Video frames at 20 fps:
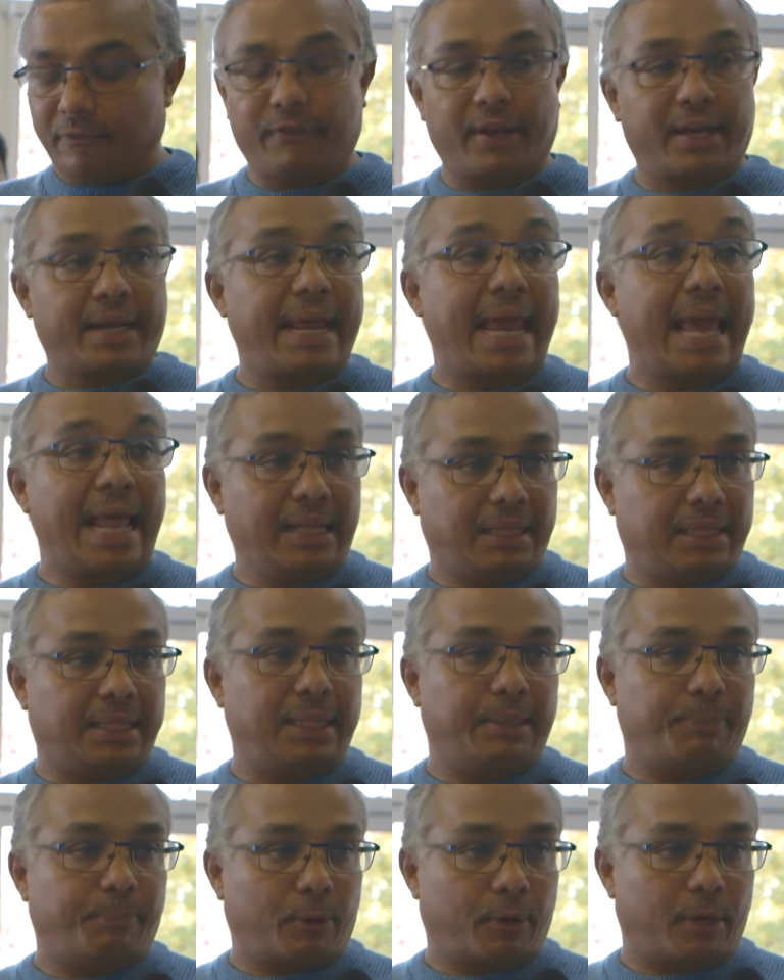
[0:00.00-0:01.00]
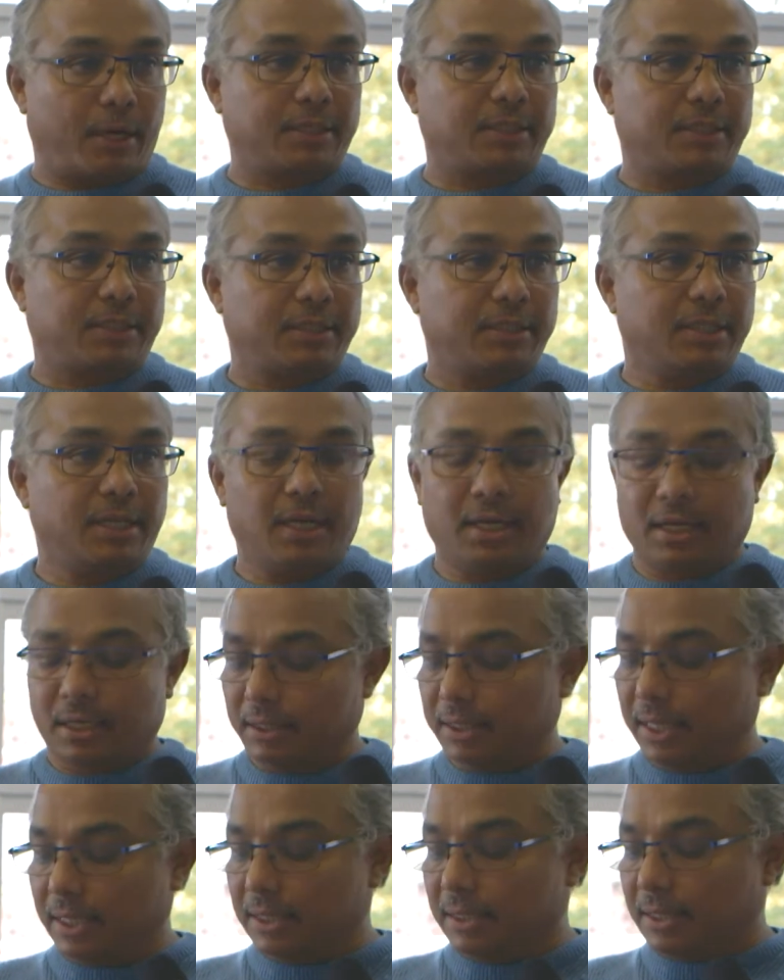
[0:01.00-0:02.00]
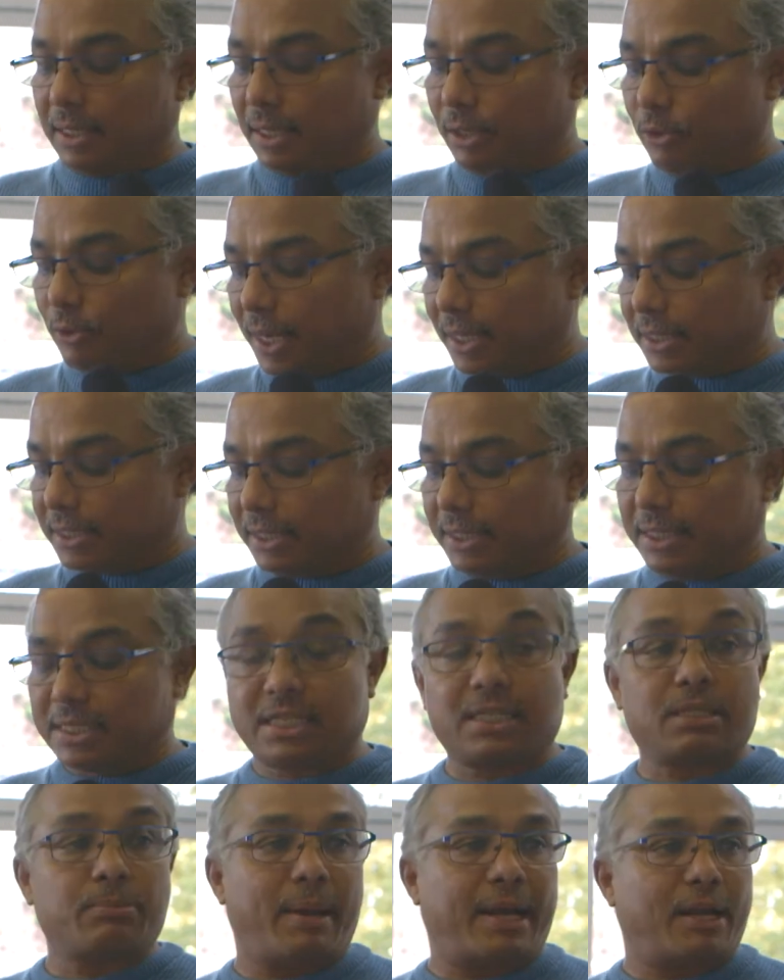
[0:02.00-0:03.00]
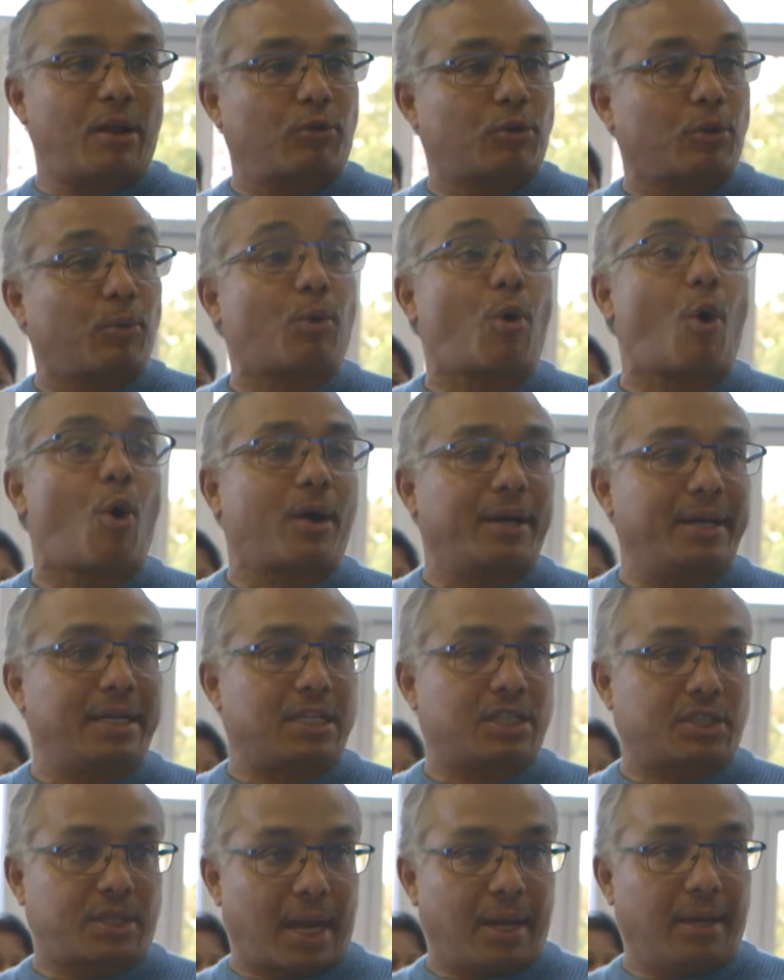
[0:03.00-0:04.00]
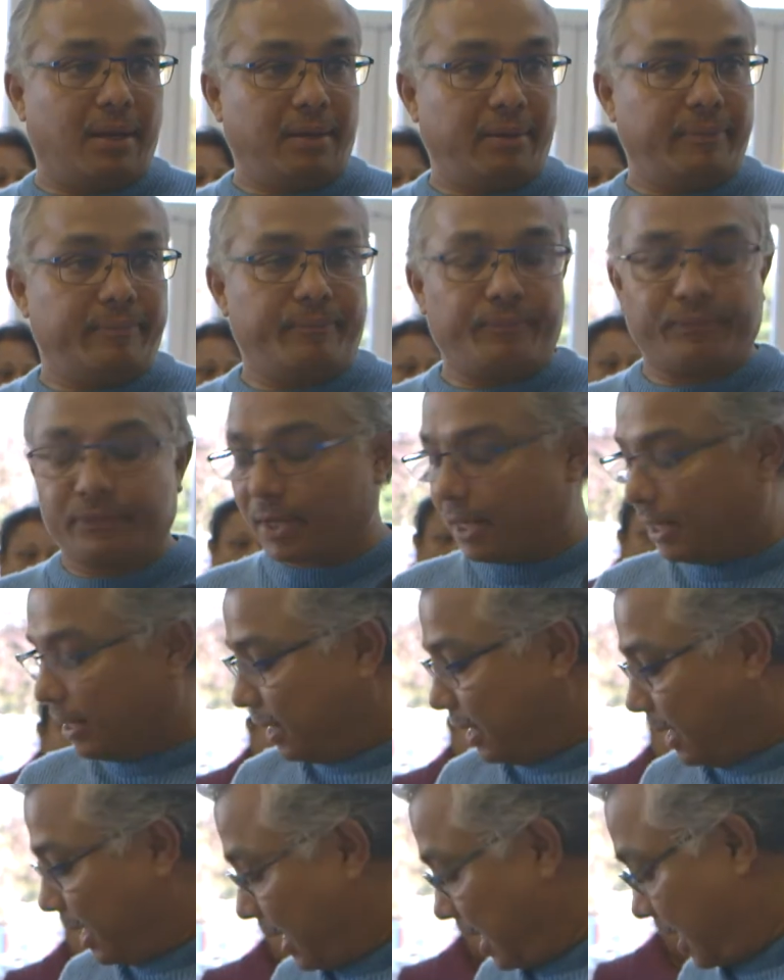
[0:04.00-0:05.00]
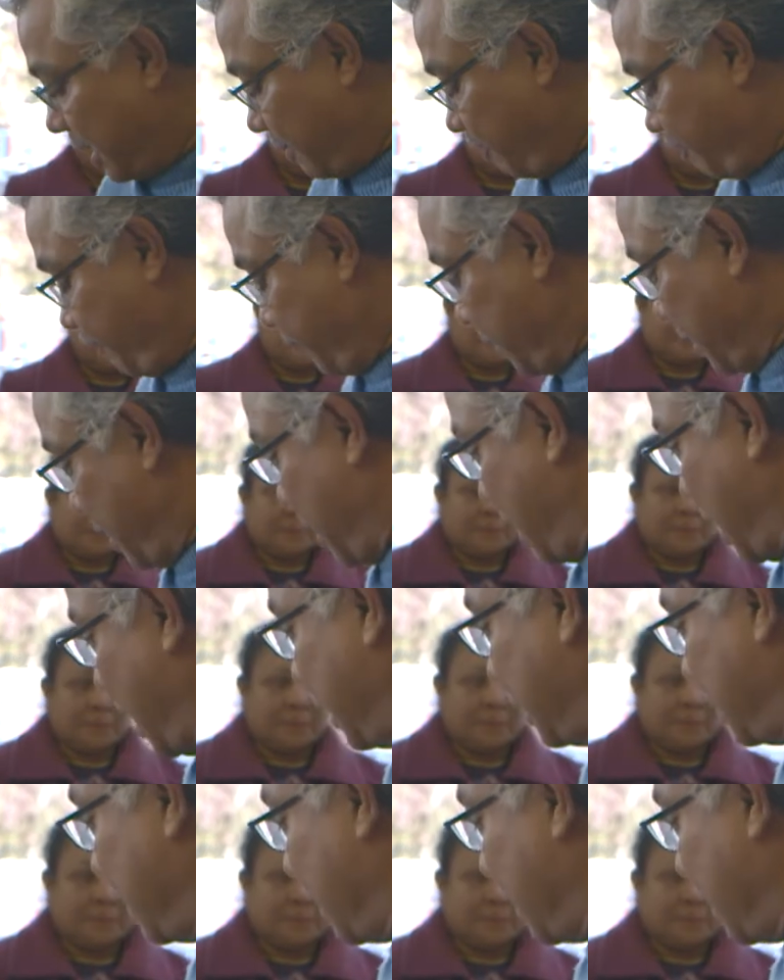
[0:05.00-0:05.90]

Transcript: very healthy products. And then you can see this is made out of coconut shell. And